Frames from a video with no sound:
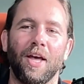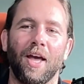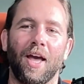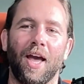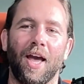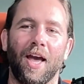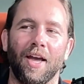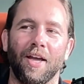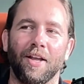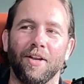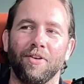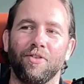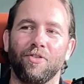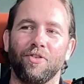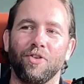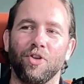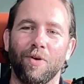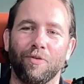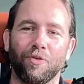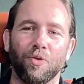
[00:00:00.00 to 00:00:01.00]
and
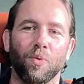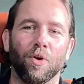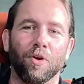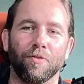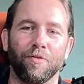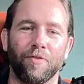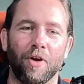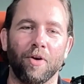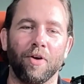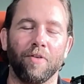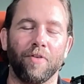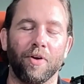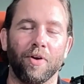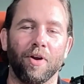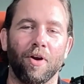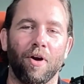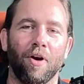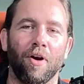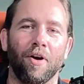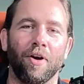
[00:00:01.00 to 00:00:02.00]
you have to work very, very
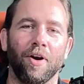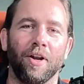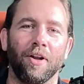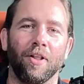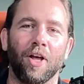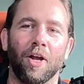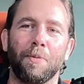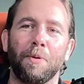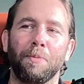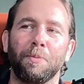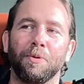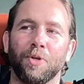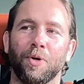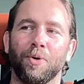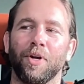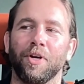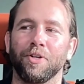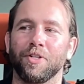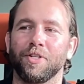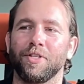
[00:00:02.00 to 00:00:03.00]
hard. And a lot of people don't
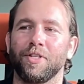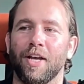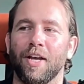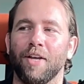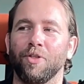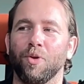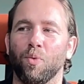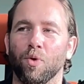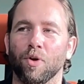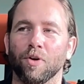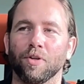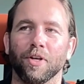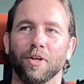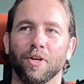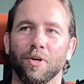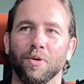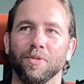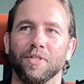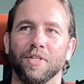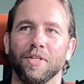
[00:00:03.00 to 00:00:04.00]
understand the work that
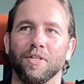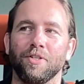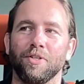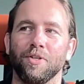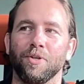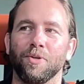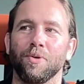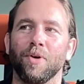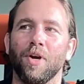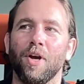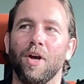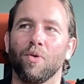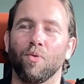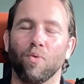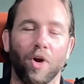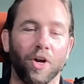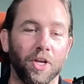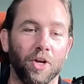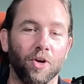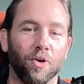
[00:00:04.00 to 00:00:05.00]
goes into
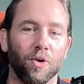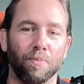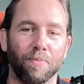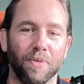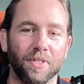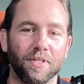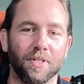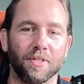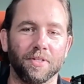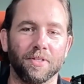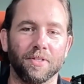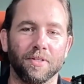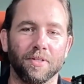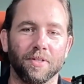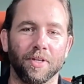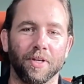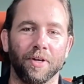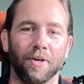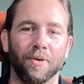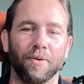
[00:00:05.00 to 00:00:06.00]
running your own business,
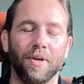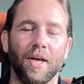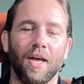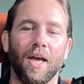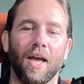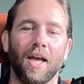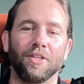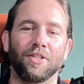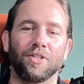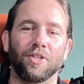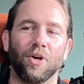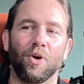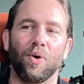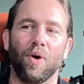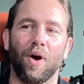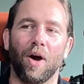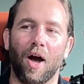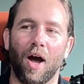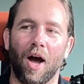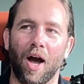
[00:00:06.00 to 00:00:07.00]
And
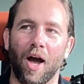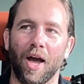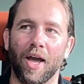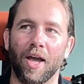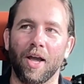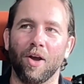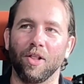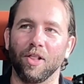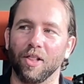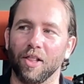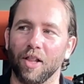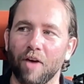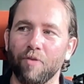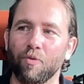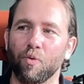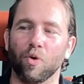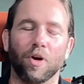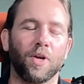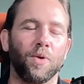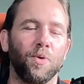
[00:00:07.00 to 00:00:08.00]
so I love
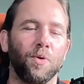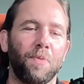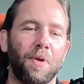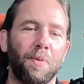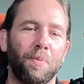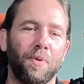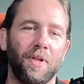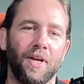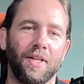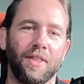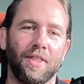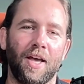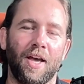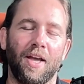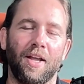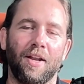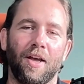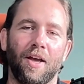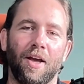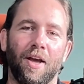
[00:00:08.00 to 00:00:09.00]
working with people like
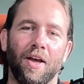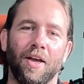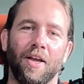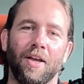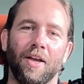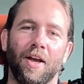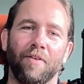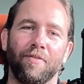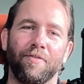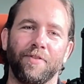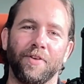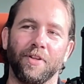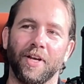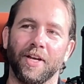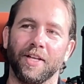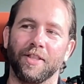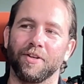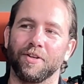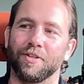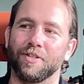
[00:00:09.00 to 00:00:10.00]
that. I feel
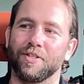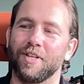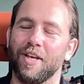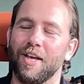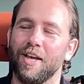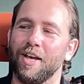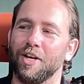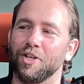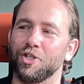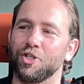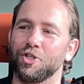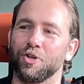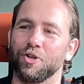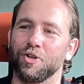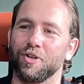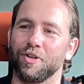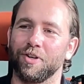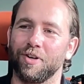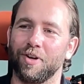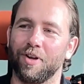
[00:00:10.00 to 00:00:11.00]
like there's a
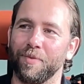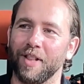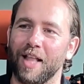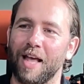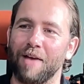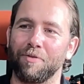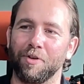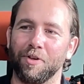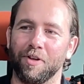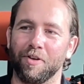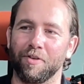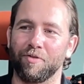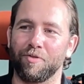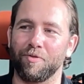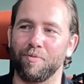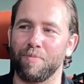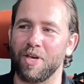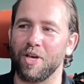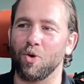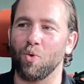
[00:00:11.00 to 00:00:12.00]
certain level of
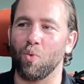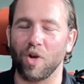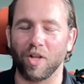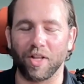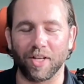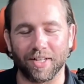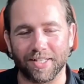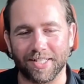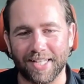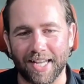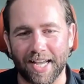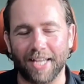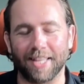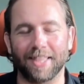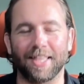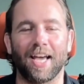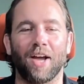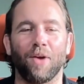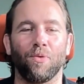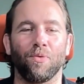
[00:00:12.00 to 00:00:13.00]
being willing to take
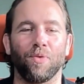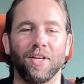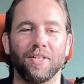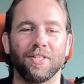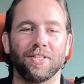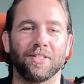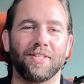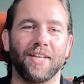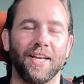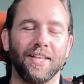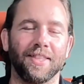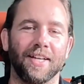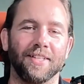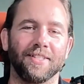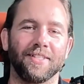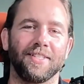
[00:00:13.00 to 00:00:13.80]
that risk, take that